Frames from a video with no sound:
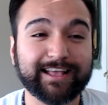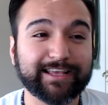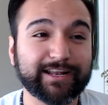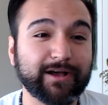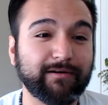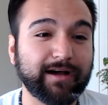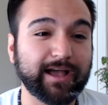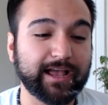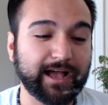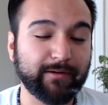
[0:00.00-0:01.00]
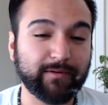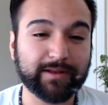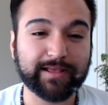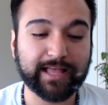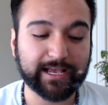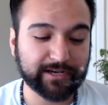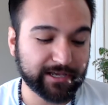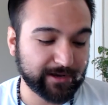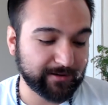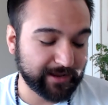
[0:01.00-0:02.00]
I want to be like
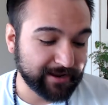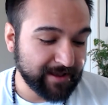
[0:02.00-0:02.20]
Coyote.